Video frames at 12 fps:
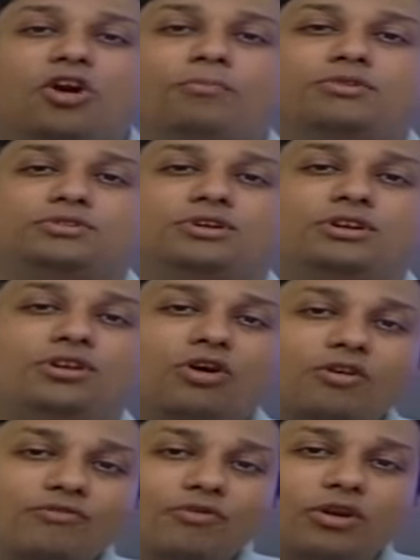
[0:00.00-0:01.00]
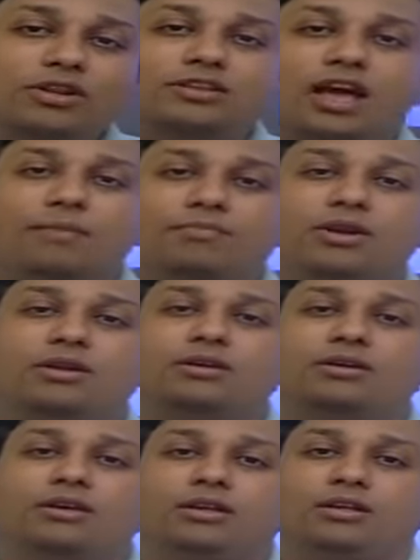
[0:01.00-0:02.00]
opposite of what has
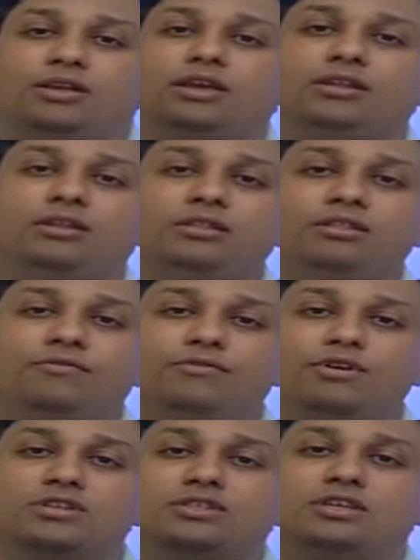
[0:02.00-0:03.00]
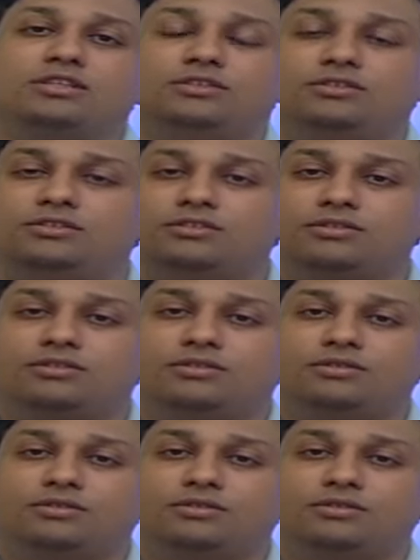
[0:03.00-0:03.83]
happened in the first instance.